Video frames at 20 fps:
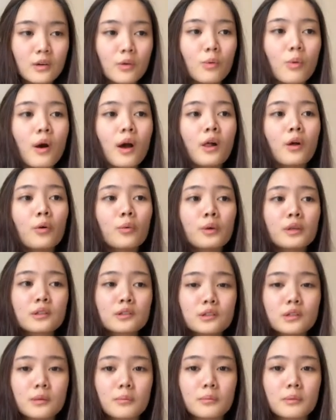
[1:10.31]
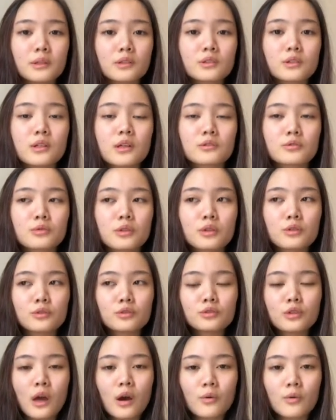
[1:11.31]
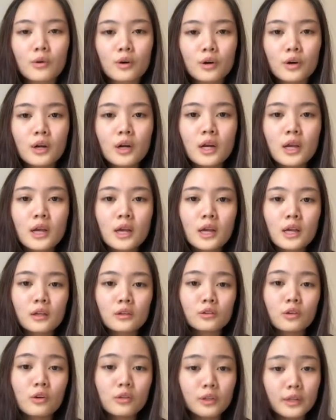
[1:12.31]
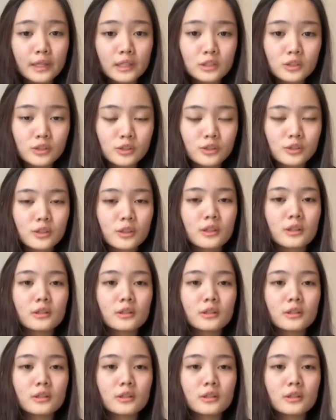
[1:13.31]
while wisdom means that we use our knowledge,